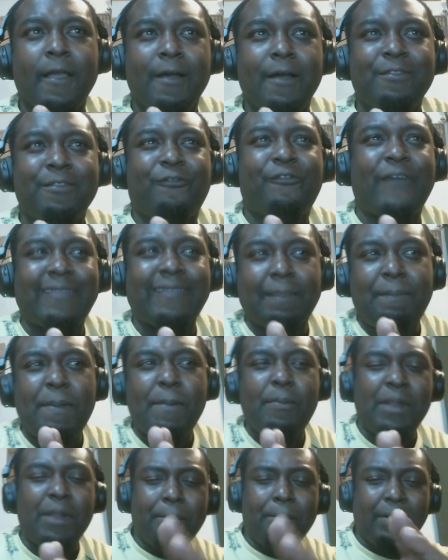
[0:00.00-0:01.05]
the fact that
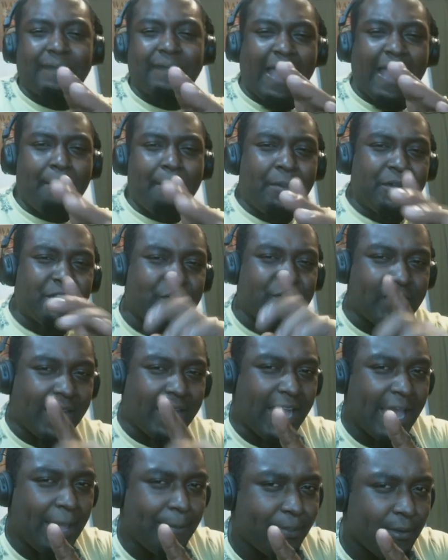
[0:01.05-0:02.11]
people didn't put that much of the
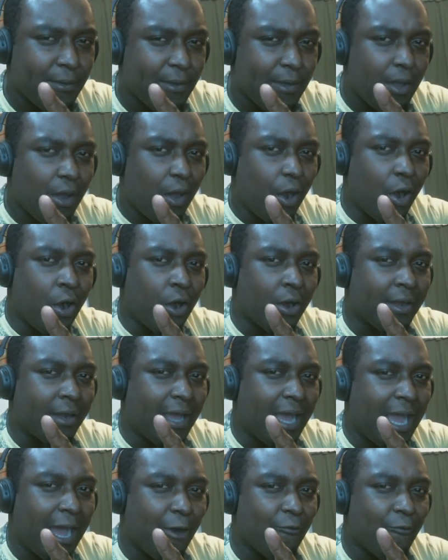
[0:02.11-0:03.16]
hype on
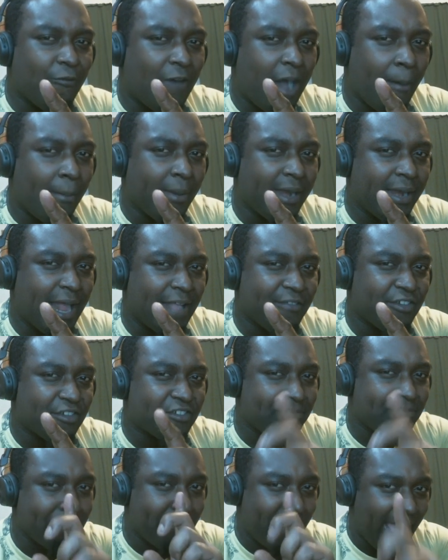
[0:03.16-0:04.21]
how Vomit had
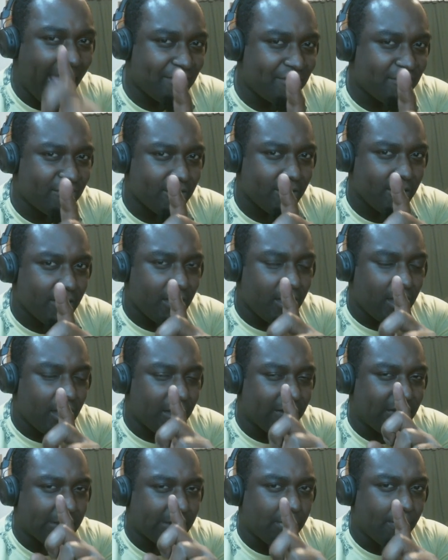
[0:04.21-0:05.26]
just matched a
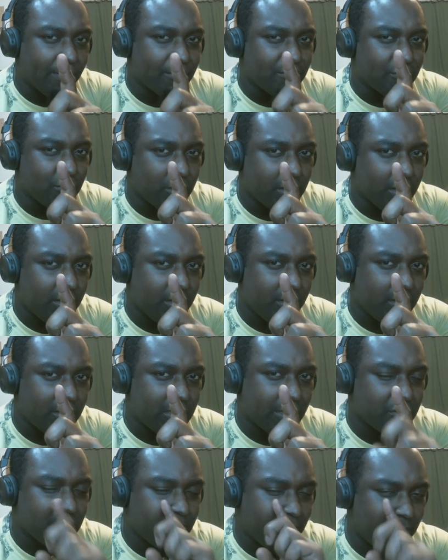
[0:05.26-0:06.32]
double super
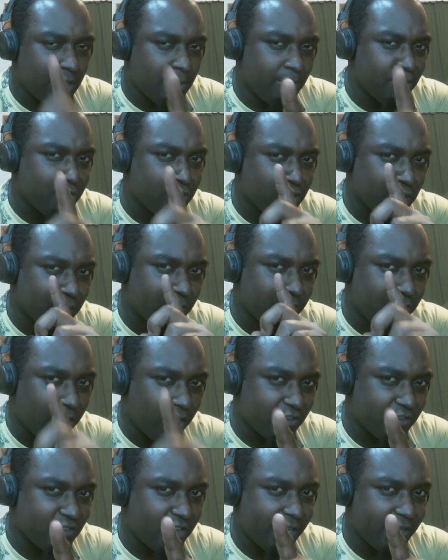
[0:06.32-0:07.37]
alloy bazooka from
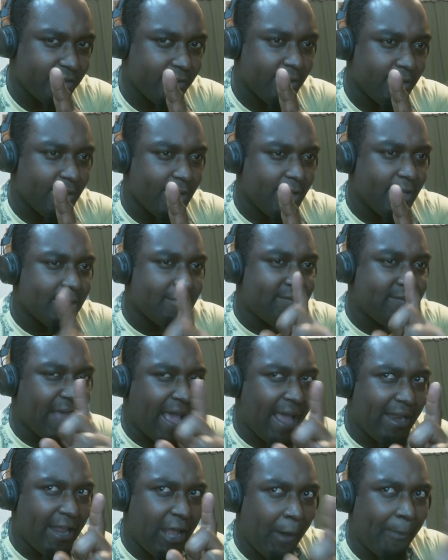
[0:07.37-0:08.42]
Darkshine,
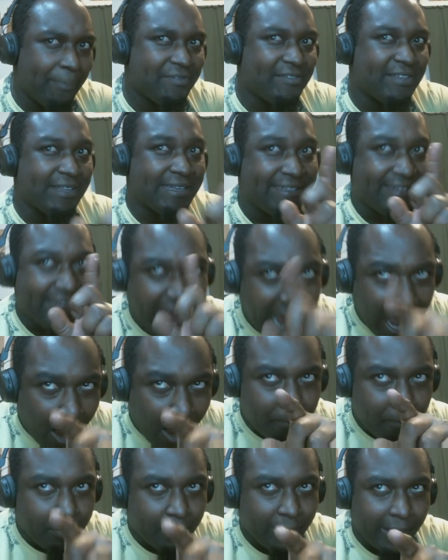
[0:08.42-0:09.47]
that helps to
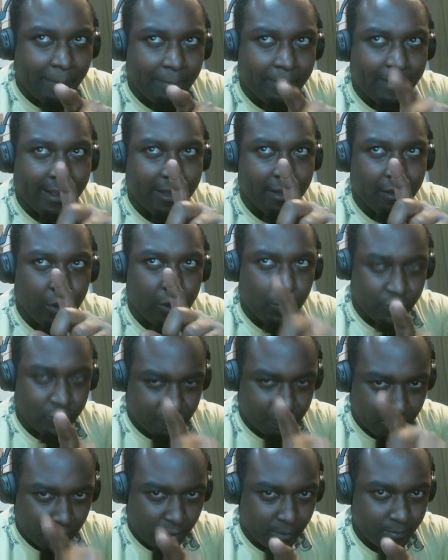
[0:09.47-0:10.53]
downplay Black Golden
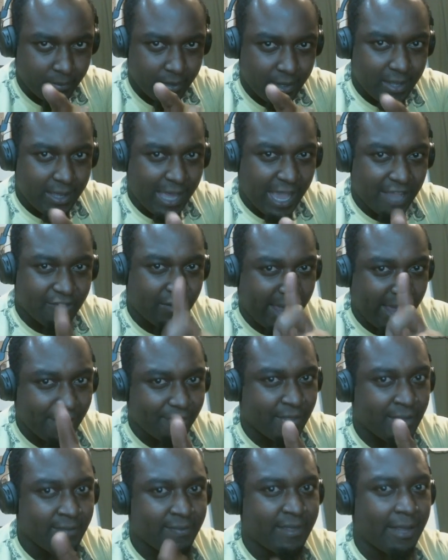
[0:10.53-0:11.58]
Sperm. That's why I
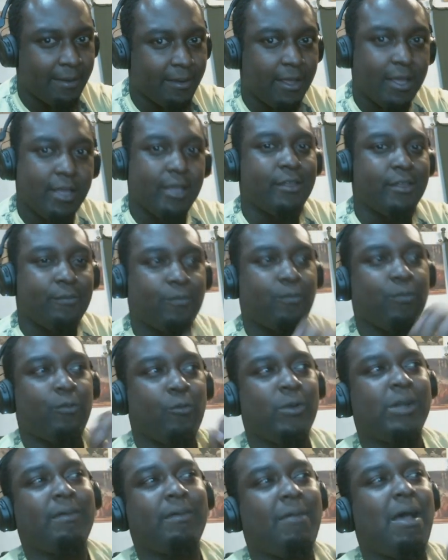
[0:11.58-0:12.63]
think that
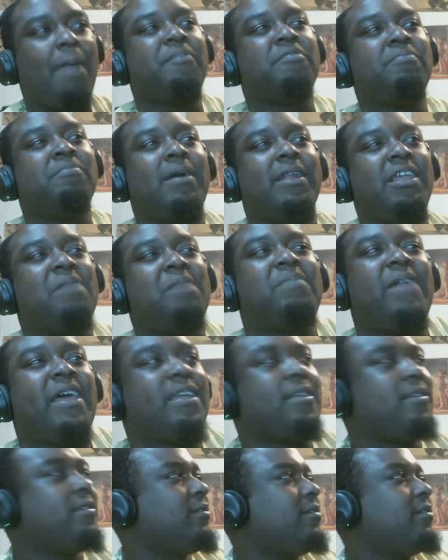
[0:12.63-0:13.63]
whenever I'm hyping somebody up, like,